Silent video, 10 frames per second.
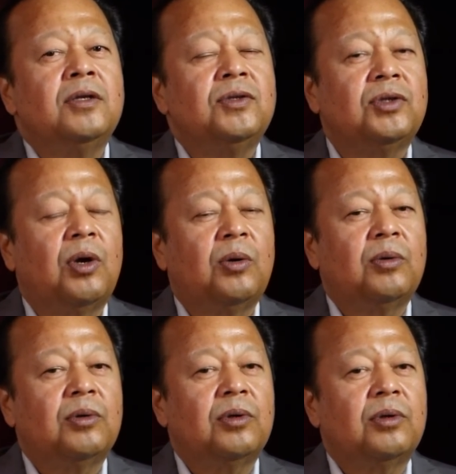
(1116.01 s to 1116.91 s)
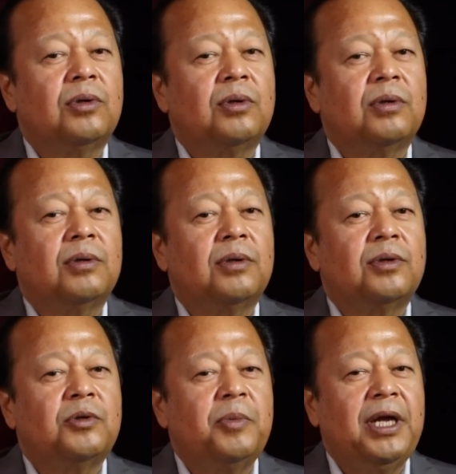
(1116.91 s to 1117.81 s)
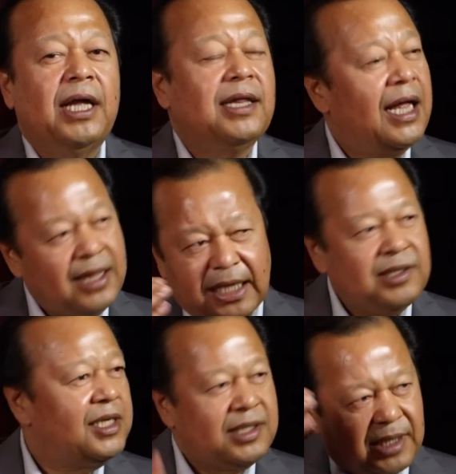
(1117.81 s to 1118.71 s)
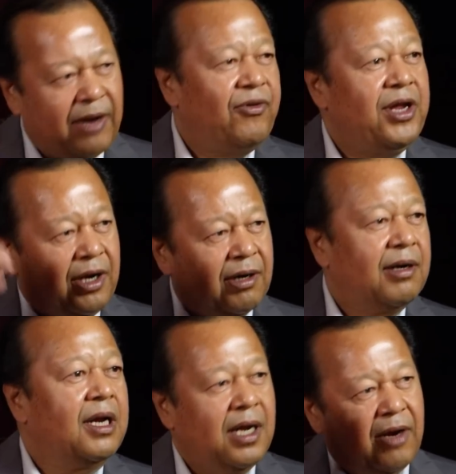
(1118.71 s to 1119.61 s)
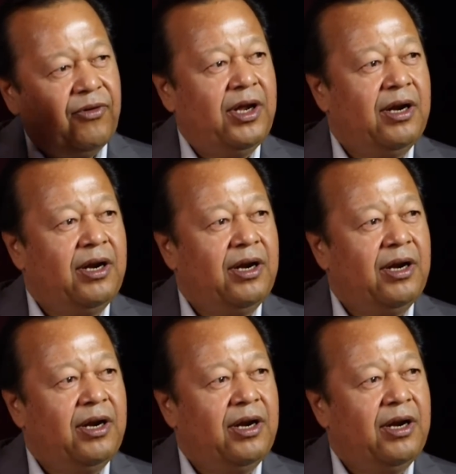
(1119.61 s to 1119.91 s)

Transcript: So, to me, and that's just every year. And